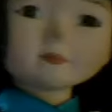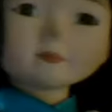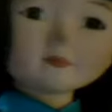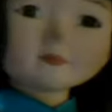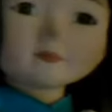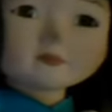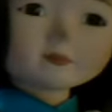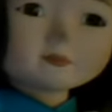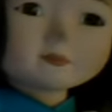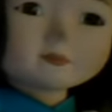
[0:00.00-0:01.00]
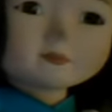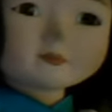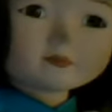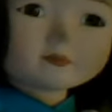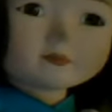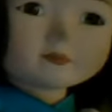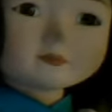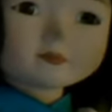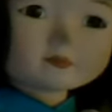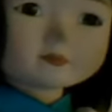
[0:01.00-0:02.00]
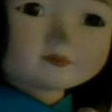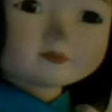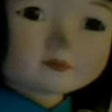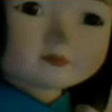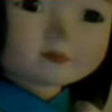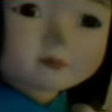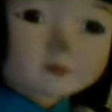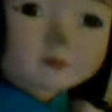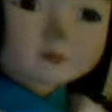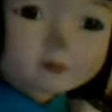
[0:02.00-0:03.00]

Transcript: (silence)